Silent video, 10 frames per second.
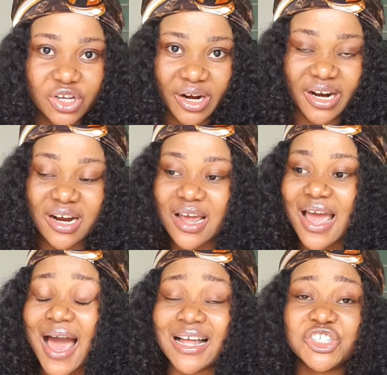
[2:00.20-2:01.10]
year
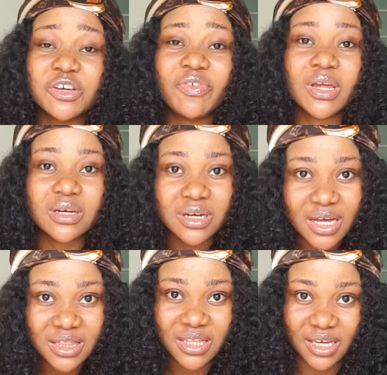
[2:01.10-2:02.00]
achieving
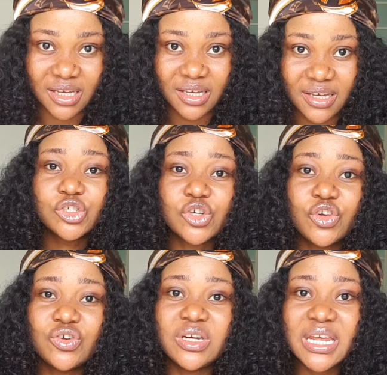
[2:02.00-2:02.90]
nothing. So
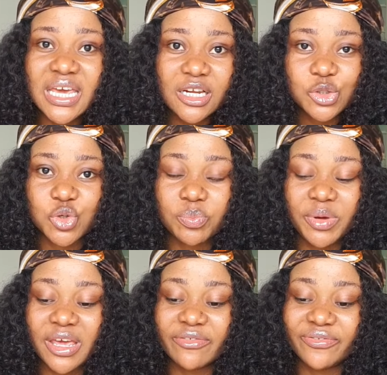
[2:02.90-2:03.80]
you need to
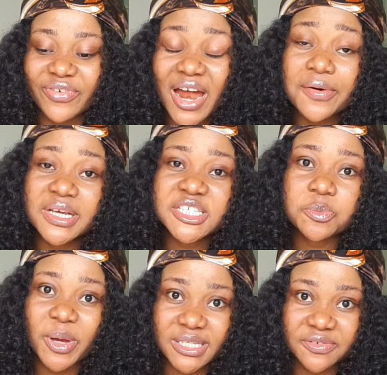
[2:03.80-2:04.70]
be very
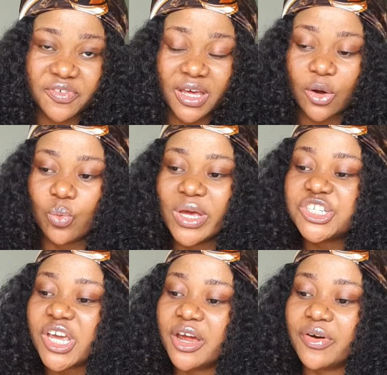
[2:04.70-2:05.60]
specific.
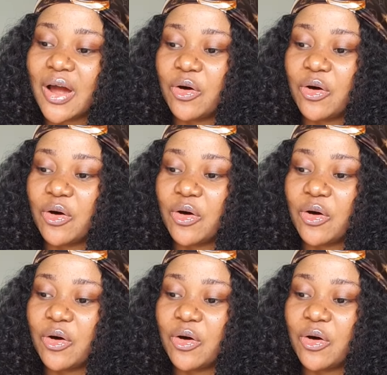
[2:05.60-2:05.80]
Which area